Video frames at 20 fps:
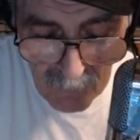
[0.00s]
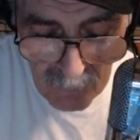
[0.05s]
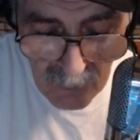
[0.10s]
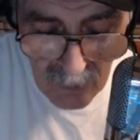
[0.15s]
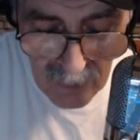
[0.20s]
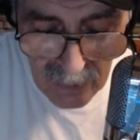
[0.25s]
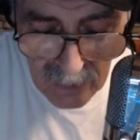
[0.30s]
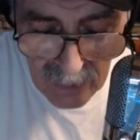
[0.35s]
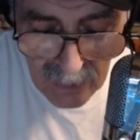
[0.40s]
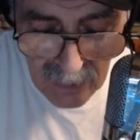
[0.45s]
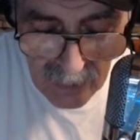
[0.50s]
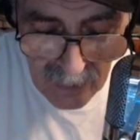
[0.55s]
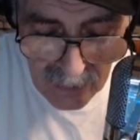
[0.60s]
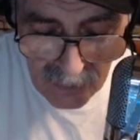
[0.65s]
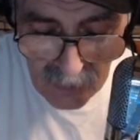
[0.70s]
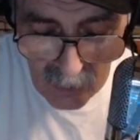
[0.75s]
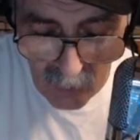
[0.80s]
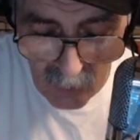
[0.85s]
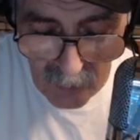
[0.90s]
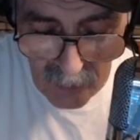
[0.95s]
Hey,
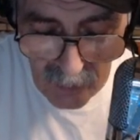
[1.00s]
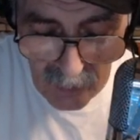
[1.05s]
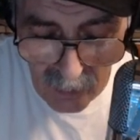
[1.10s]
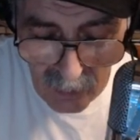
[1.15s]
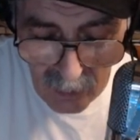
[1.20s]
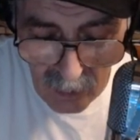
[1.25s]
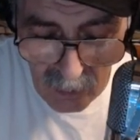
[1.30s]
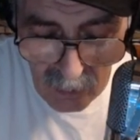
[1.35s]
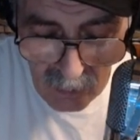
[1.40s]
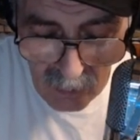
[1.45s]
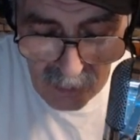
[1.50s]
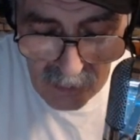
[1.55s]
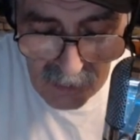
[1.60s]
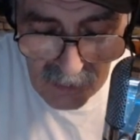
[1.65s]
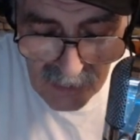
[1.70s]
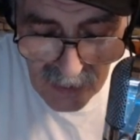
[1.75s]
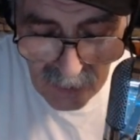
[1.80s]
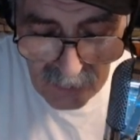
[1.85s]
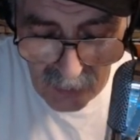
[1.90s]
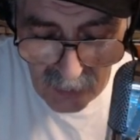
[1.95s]
Tony, you
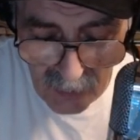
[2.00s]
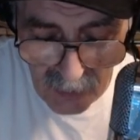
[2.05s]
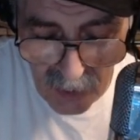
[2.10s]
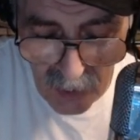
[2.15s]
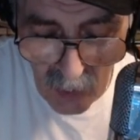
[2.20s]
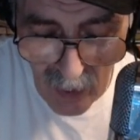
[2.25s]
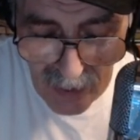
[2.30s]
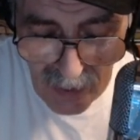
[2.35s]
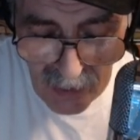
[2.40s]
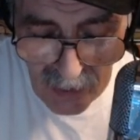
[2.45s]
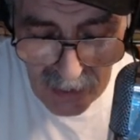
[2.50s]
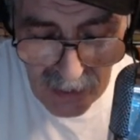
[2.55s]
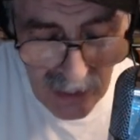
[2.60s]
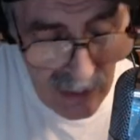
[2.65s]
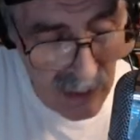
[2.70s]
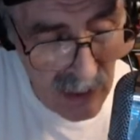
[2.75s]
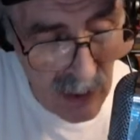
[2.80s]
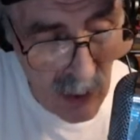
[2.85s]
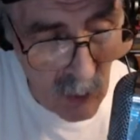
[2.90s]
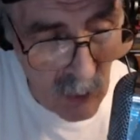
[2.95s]
sound good. You know, I
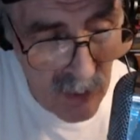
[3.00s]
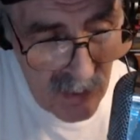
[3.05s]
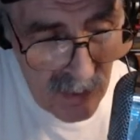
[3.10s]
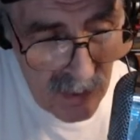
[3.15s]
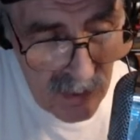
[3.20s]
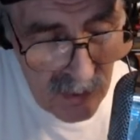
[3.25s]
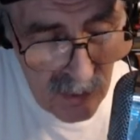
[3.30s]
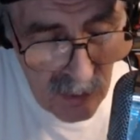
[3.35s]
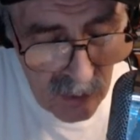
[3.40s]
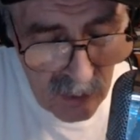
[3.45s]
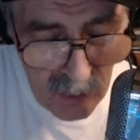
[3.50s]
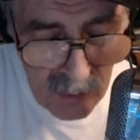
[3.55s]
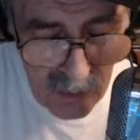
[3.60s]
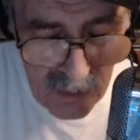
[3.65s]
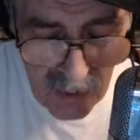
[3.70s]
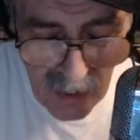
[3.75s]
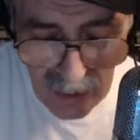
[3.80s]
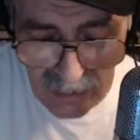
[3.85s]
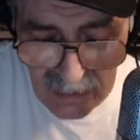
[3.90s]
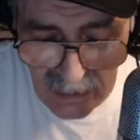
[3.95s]
didn't notice until you
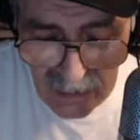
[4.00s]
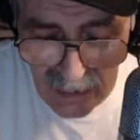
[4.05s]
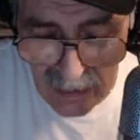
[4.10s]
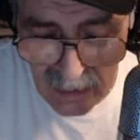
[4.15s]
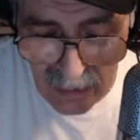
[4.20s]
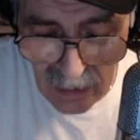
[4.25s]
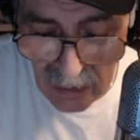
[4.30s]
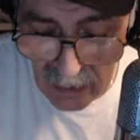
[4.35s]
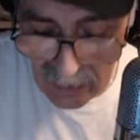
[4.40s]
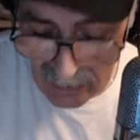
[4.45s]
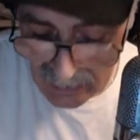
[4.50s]
checked in on